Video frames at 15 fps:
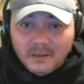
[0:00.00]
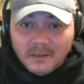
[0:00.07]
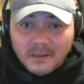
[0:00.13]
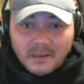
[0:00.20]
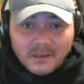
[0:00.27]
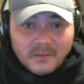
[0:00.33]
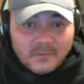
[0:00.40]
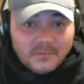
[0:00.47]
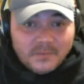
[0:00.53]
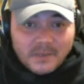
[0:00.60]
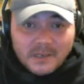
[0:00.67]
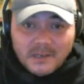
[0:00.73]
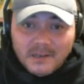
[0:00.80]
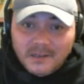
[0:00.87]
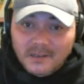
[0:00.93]
if
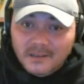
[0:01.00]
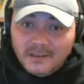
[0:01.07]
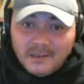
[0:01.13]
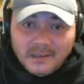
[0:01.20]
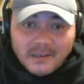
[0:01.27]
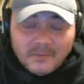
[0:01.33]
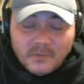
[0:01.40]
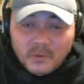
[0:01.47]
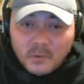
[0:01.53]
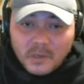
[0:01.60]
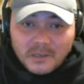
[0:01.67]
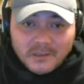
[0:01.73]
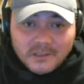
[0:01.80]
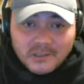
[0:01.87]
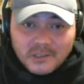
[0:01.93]

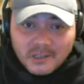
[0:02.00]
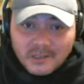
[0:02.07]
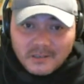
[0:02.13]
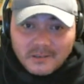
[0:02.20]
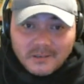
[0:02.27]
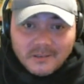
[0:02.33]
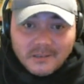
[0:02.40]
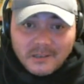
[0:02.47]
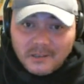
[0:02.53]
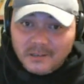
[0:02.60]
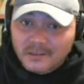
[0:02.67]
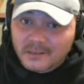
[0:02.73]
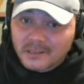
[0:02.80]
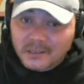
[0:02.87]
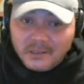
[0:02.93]
you ain't legit,
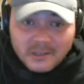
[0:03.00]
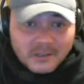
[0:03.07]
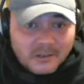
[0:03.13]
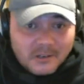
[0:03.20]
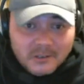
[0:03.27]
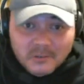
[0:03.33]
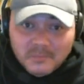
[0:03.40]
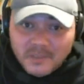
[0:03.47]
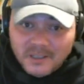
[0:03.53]
they're gonna call